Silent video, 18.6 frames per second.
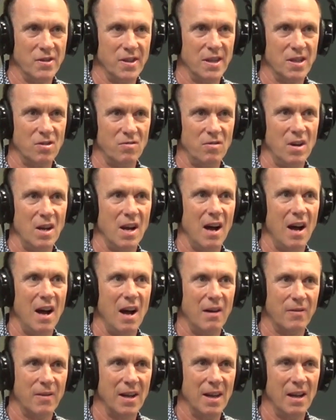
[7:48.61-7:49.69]
There's
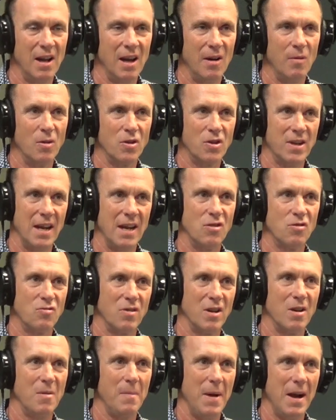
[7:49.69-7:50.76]
3.5 kilo or 10
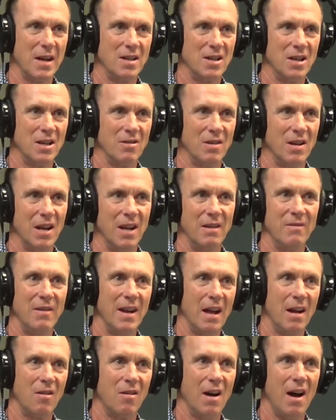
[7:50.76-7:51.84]
trillion bacteria live in
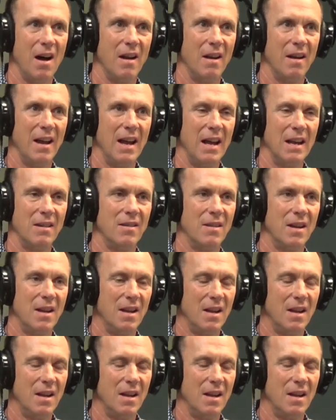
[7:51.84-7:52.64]
our gut, and